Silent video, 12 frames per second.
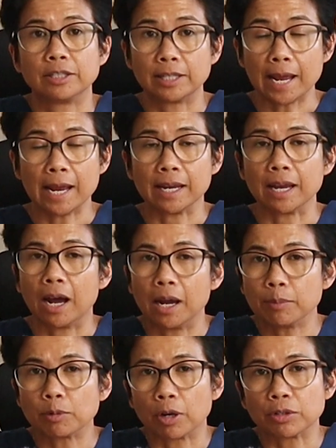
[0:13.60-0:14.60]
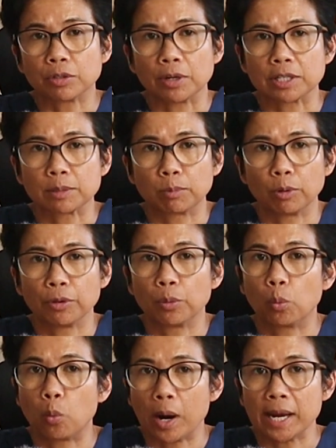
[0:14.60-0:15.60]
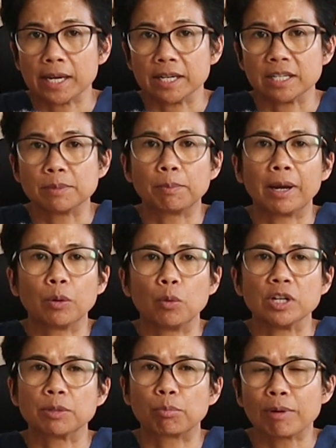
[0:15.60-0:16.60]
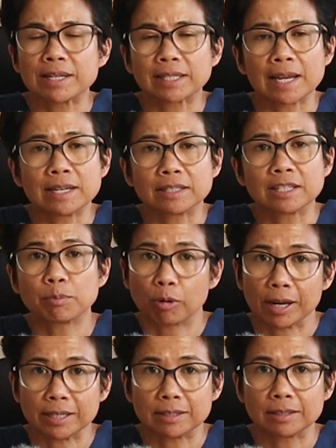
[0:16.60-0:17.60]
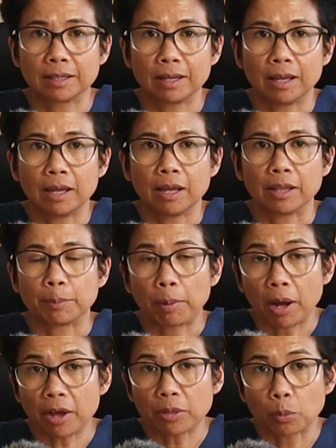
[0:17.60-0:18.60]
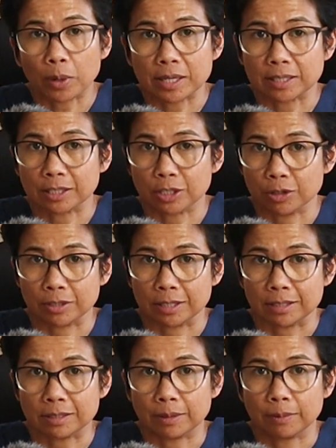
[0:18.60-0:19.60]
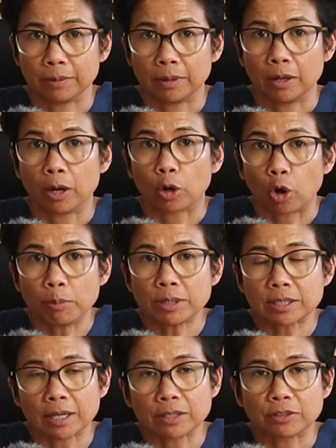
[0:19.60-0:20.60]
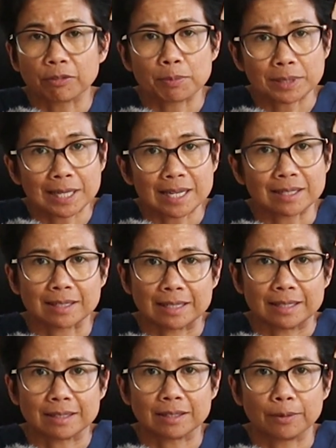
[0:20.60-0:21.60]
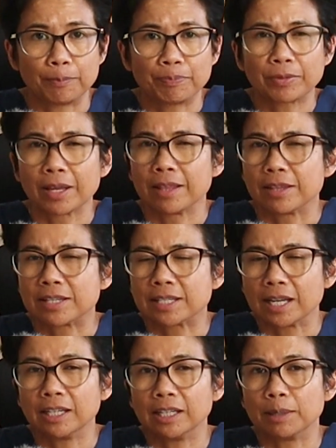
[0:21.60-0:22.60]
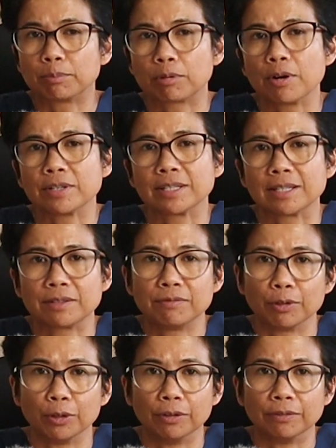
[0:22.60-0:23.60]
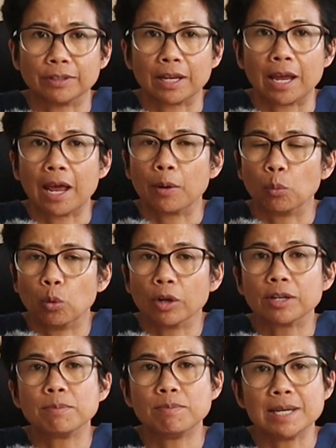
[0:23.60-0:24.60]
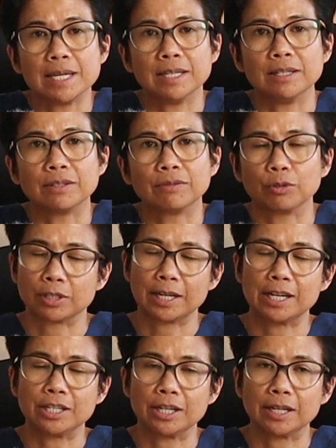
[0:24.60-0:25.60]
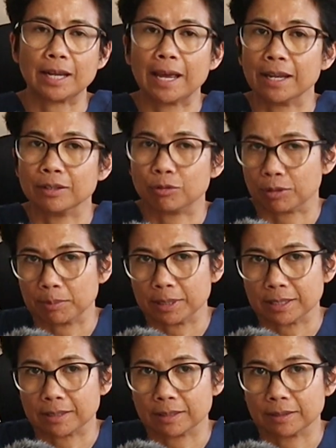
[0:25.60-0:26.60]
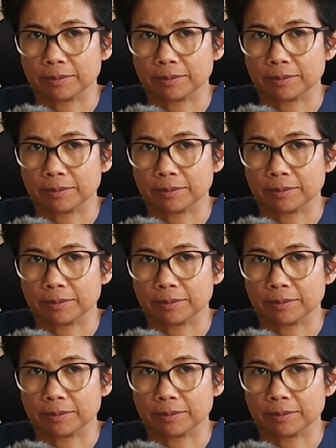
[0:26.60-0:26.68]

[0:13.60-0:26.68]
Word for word: Today, I'm going to explore the ways by which breast cancer spreads, the pathways it uses, common sites of metastasis, the cellular processes involved, and what it means for staging and treatment.